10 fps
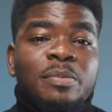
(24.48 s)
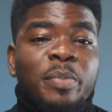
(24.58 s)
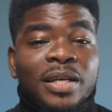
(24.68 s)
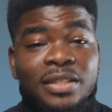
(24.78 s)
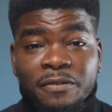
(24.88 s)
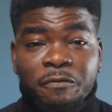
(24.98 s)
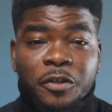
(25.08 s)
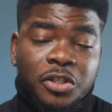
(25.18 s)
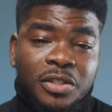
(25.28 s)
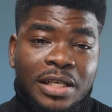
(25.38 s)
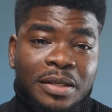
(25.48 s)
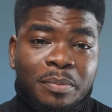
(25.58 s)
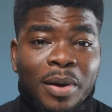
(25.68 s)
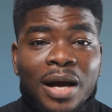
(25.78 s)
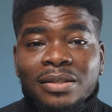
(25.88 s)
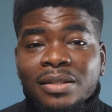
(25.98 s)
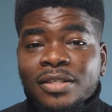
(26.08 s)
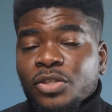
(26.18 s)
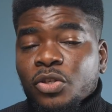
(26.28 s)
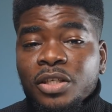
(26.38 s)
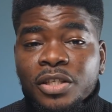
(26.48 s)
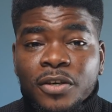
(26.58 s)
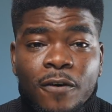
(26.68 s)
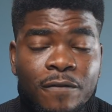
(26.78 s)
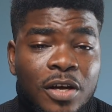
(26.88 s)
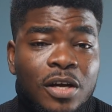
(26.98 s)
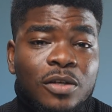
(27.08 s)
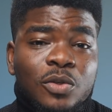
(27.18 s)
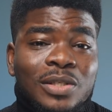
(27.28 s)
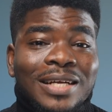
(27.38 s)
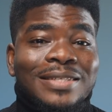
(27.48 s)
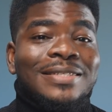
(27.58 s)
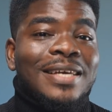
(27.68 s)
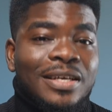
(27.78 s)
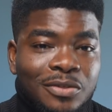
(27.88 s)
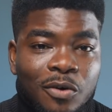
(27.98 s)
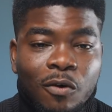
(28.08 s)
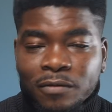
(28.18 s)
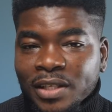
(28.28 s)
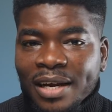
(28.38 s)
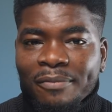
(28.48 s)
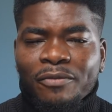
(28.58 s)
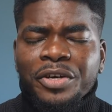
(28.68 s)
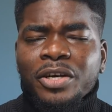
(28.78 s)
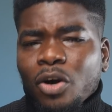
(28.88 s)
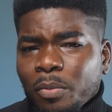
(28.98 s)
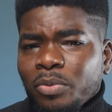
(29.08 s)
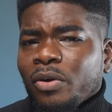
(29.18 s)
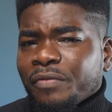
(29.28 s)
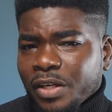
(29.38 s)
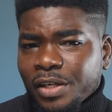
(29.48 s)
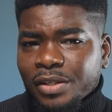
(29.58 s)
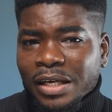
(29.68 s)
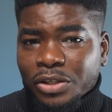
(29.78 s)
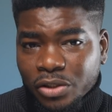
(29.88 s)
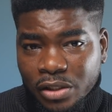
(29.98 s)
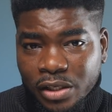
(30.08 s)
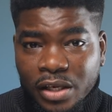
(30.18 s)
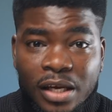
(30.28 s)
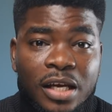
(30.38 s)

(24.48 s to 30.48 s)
specs and features that it packs are solid enough to stand the test of time for a couple of years actually.